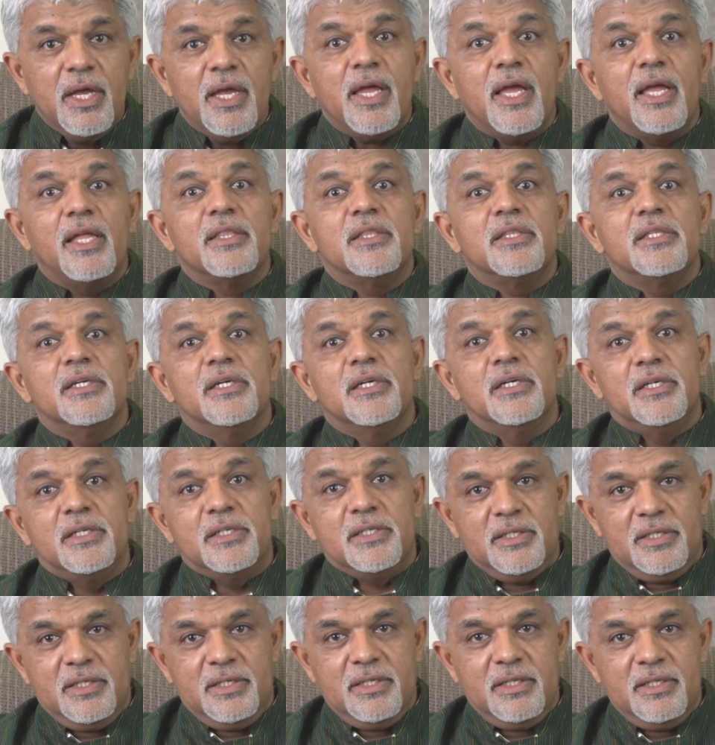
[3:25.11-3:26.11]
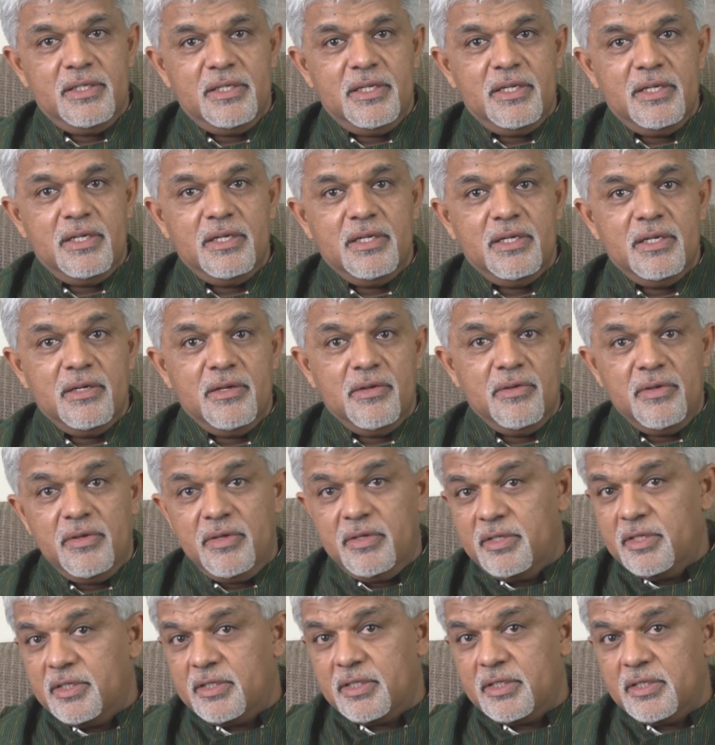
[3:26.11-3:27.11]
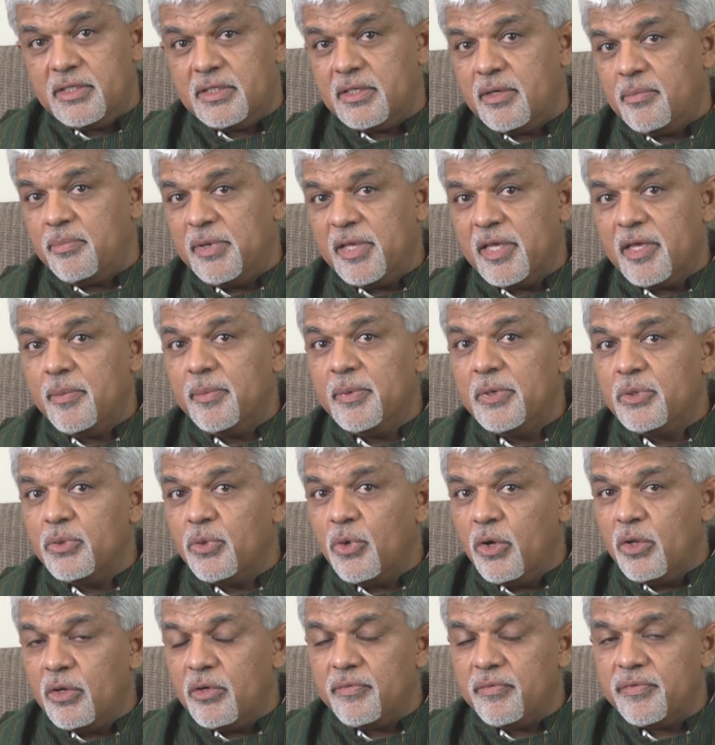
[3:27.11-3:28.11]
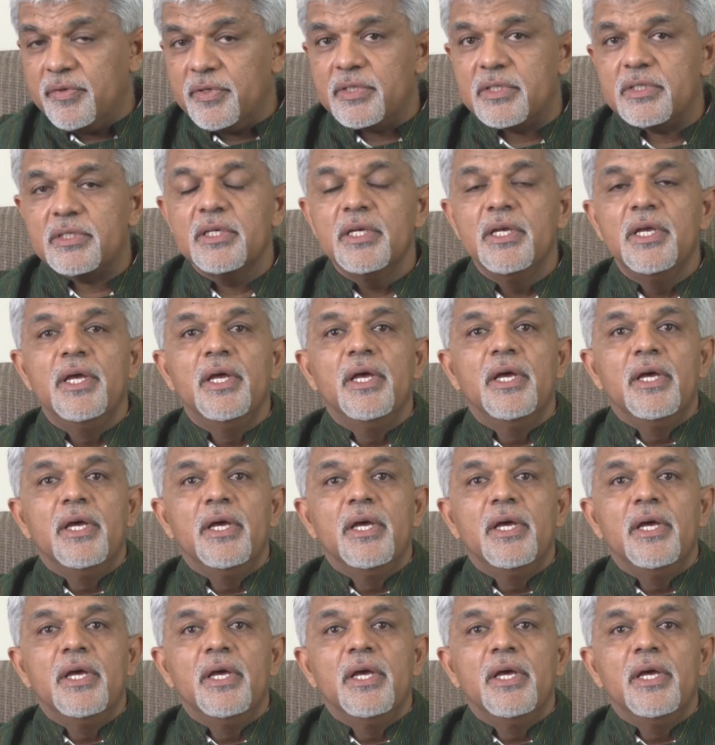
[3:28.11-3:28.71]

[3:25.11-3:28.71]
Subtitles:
And third, this is applicable to all of us.